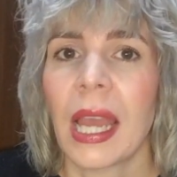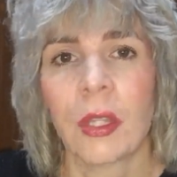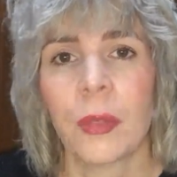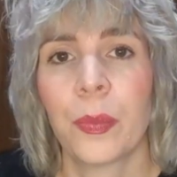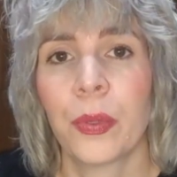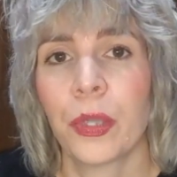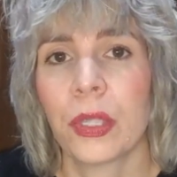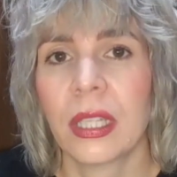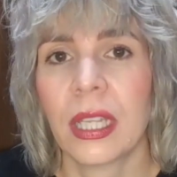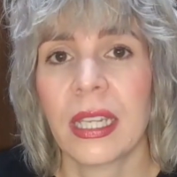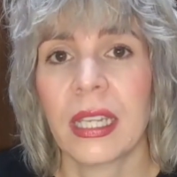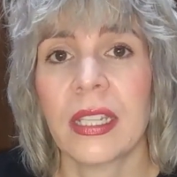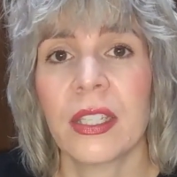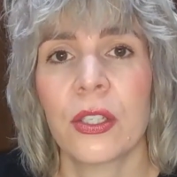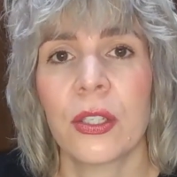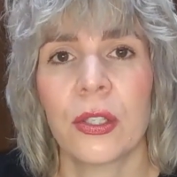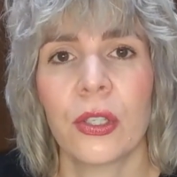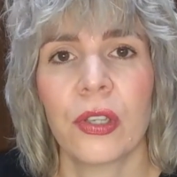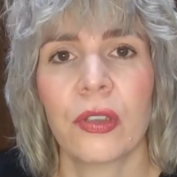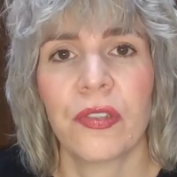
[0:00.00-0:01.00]
You put that
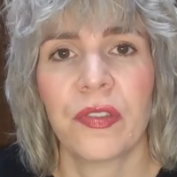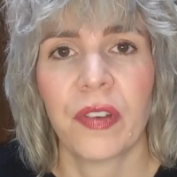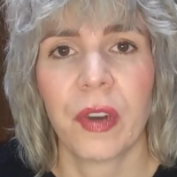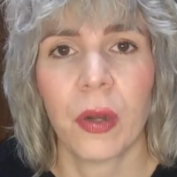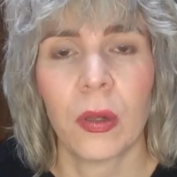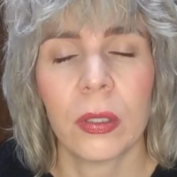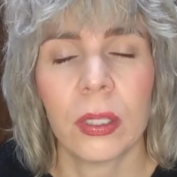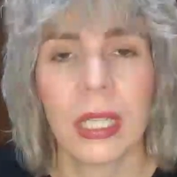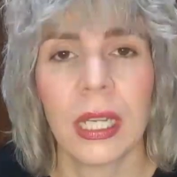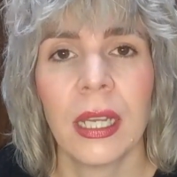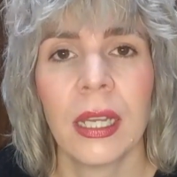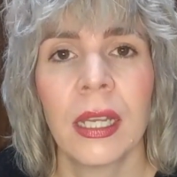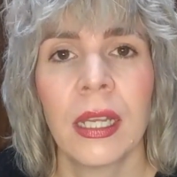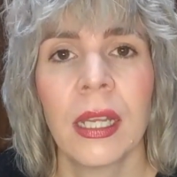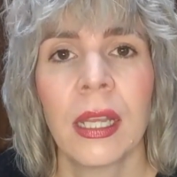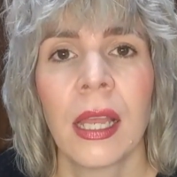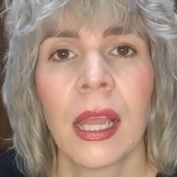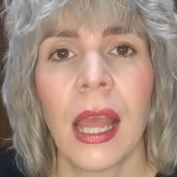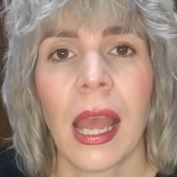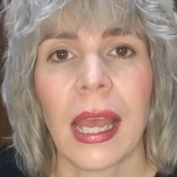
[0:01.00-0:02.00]
into your folder
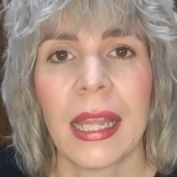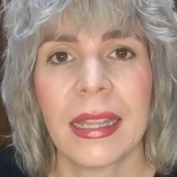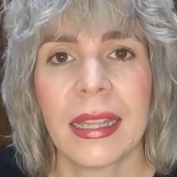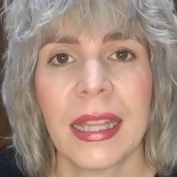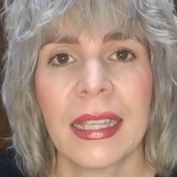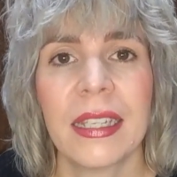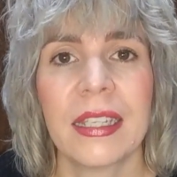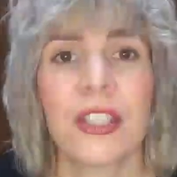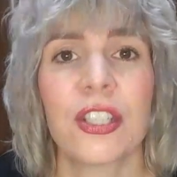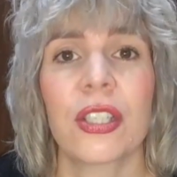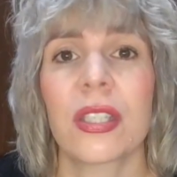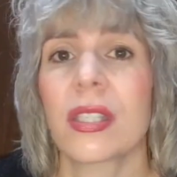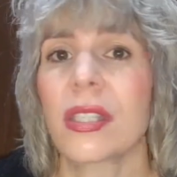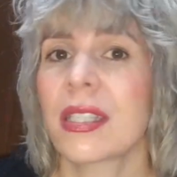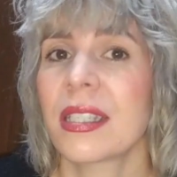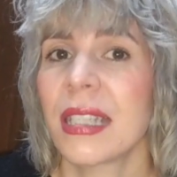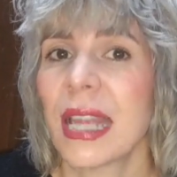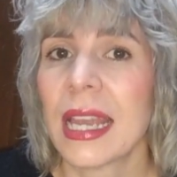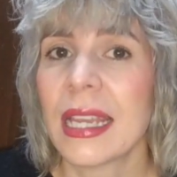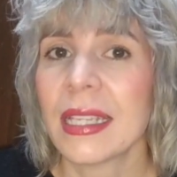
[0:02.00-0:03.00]
and then it
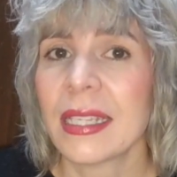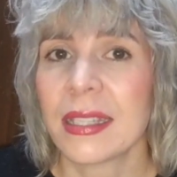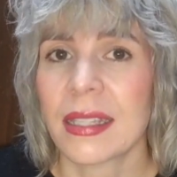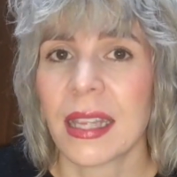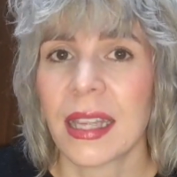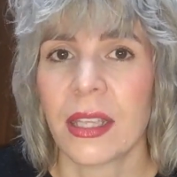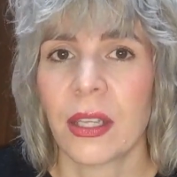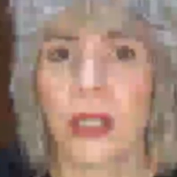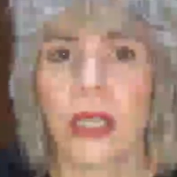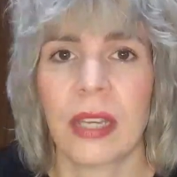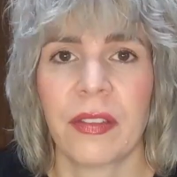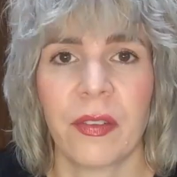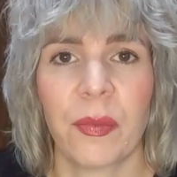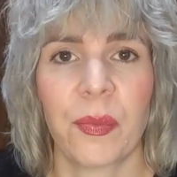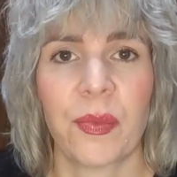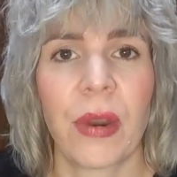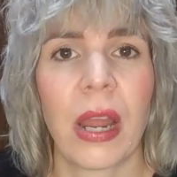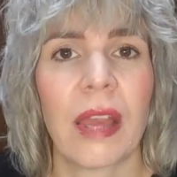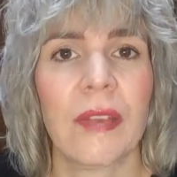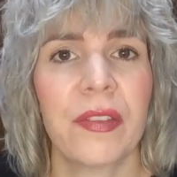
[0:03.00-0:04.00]
just stays there. You can have a
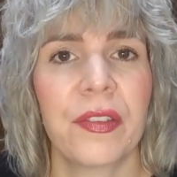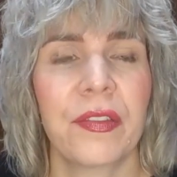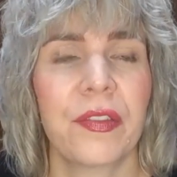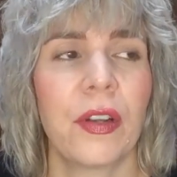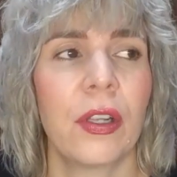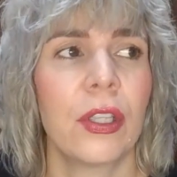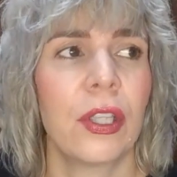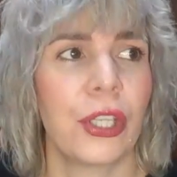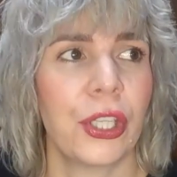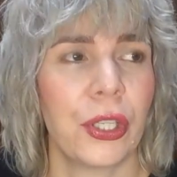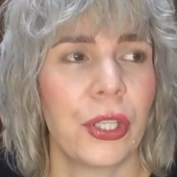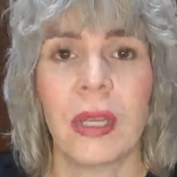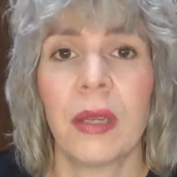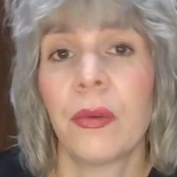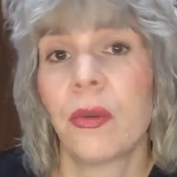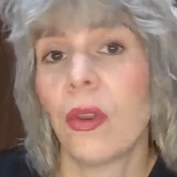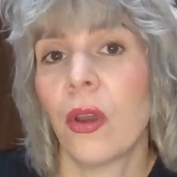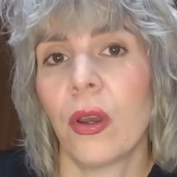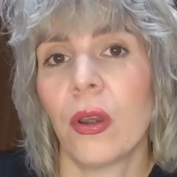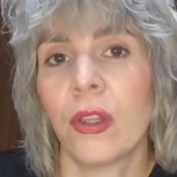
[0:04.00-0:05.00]
private folder
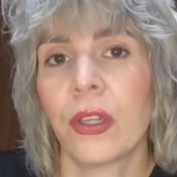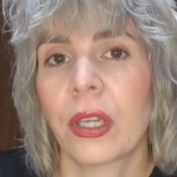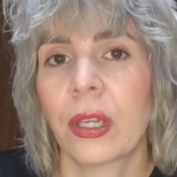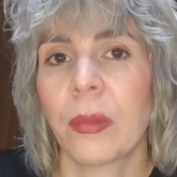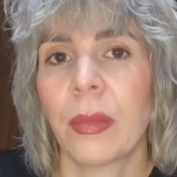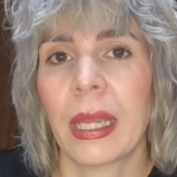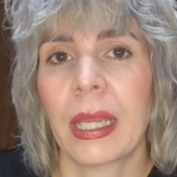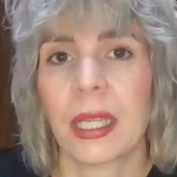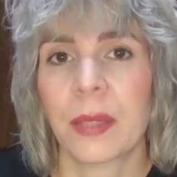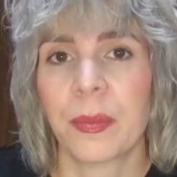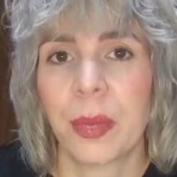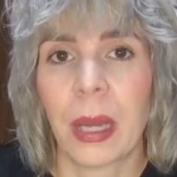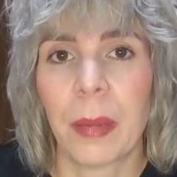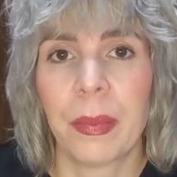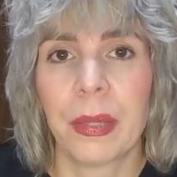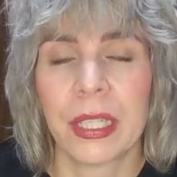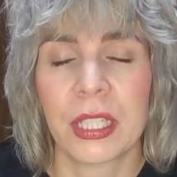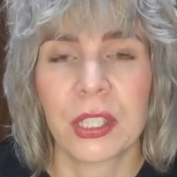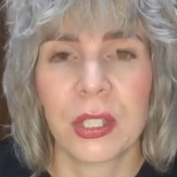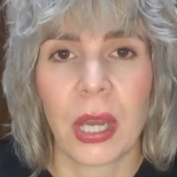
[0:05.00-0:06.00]
and you can make it
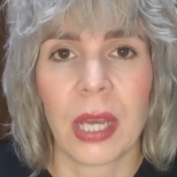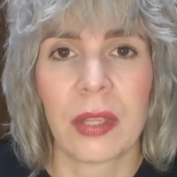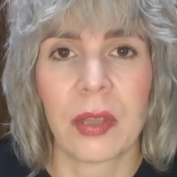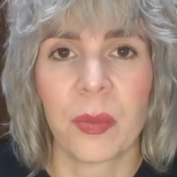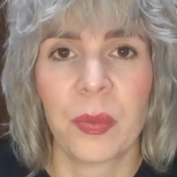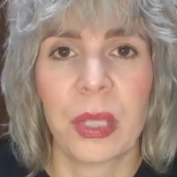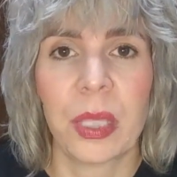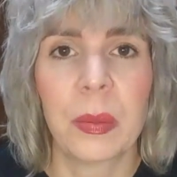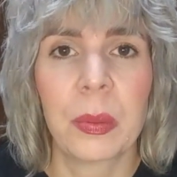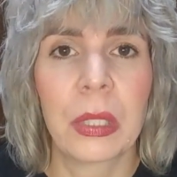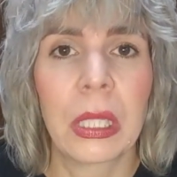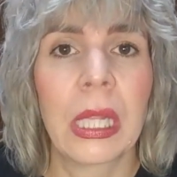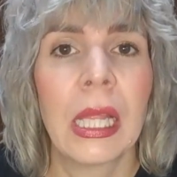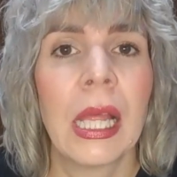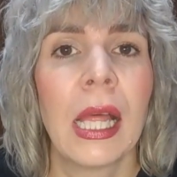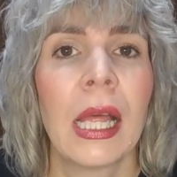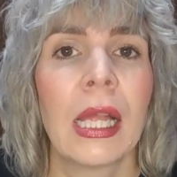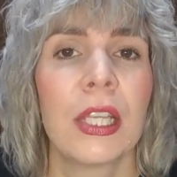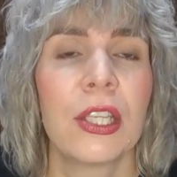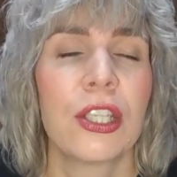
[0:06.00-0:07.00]
public to other people.
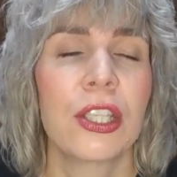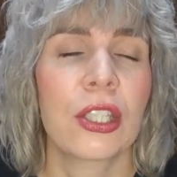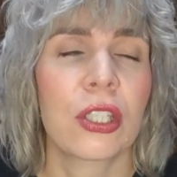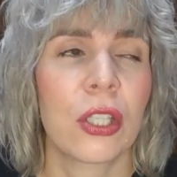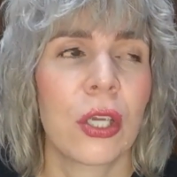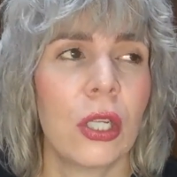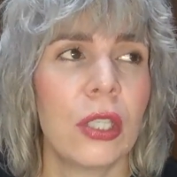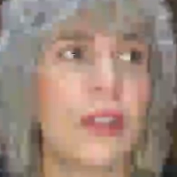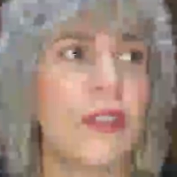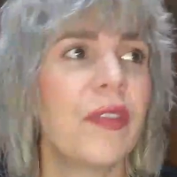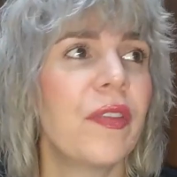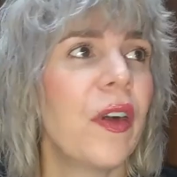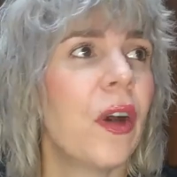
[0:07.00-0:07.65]
Just call the